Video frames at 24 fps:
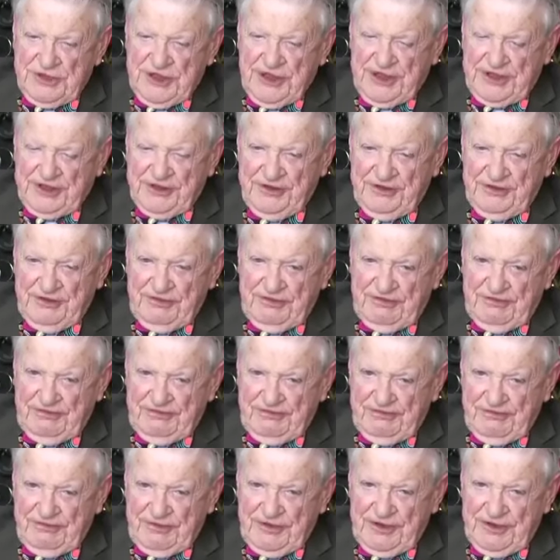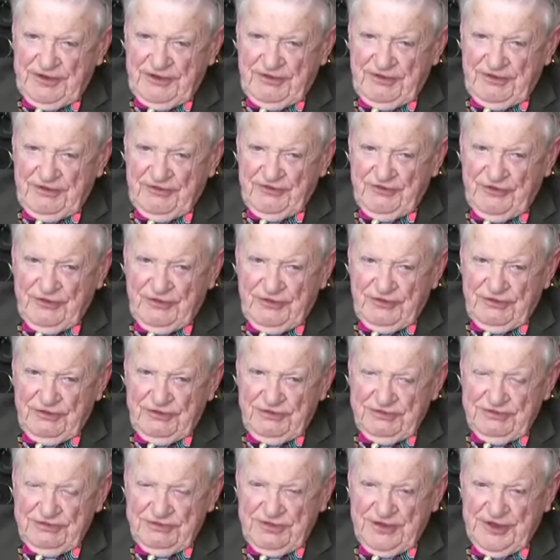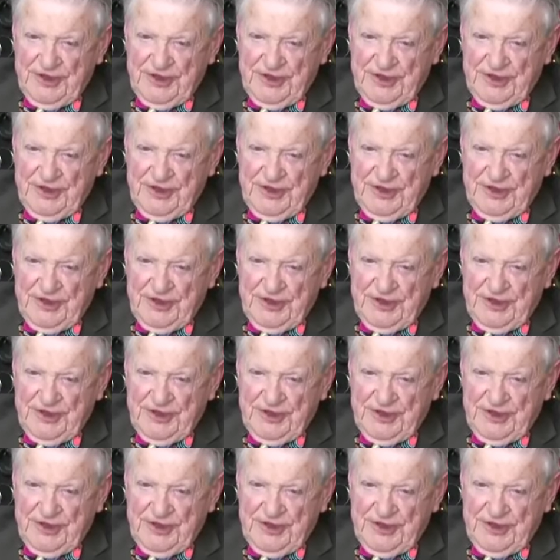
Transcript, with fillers: active and also